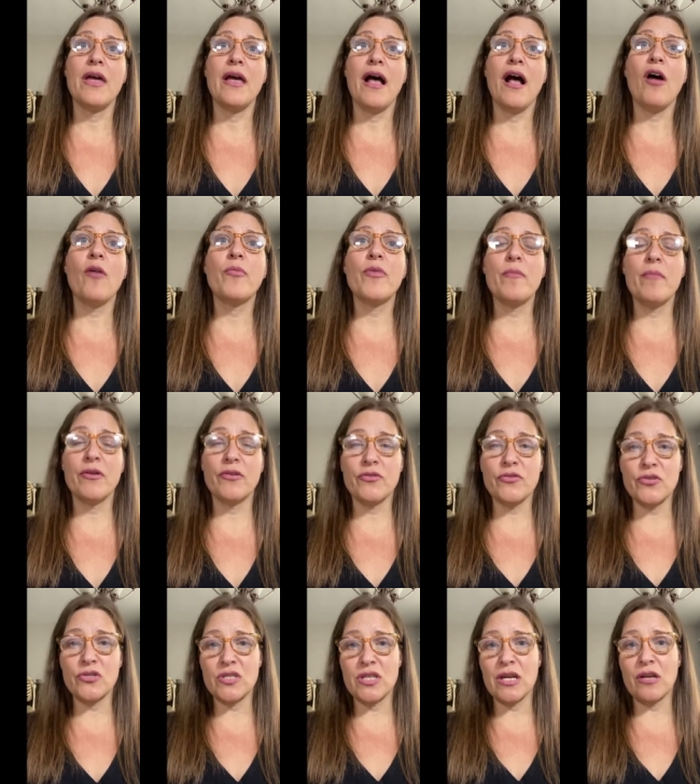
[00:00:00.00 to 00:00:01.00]
help them
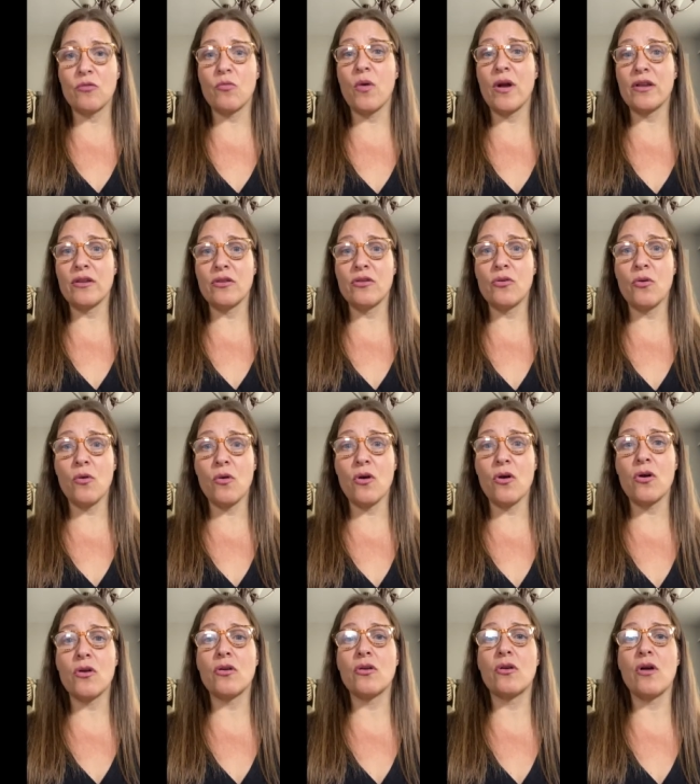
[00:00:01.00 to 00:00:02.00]
understand what
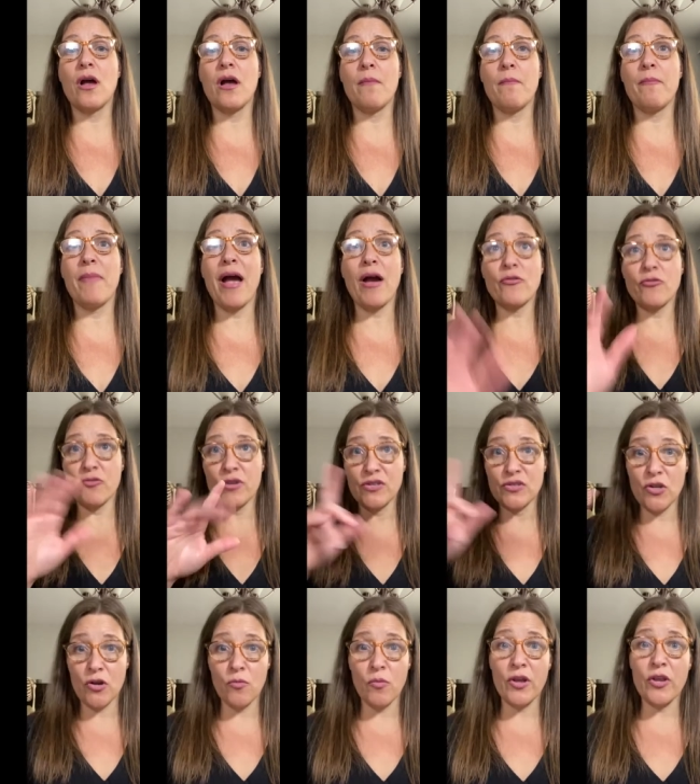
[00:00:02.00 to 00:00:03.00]
your um, boundaries
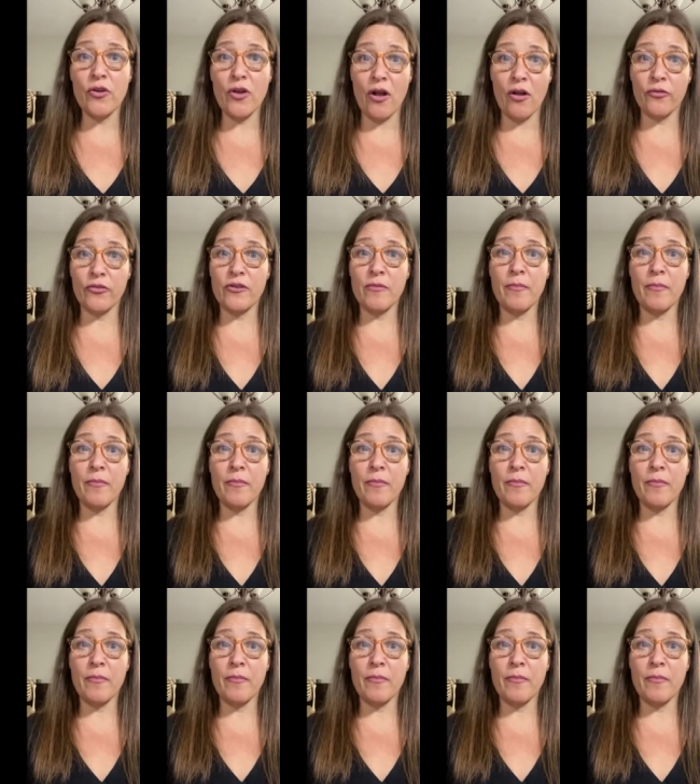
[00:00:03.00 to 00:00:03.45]
are, what your healthy